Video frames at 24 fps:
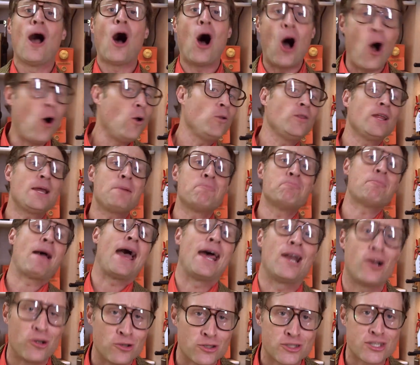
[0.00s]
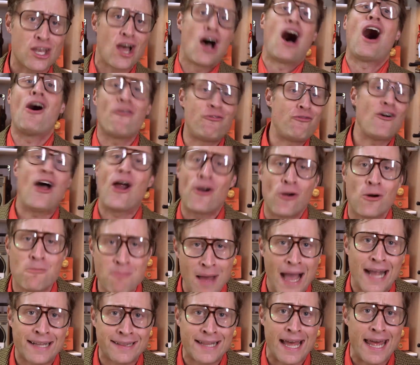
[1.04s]
only metals are
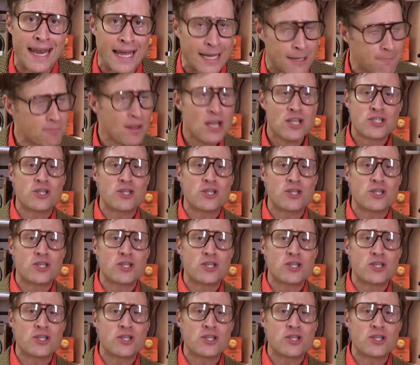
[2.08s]
ferromagnetic.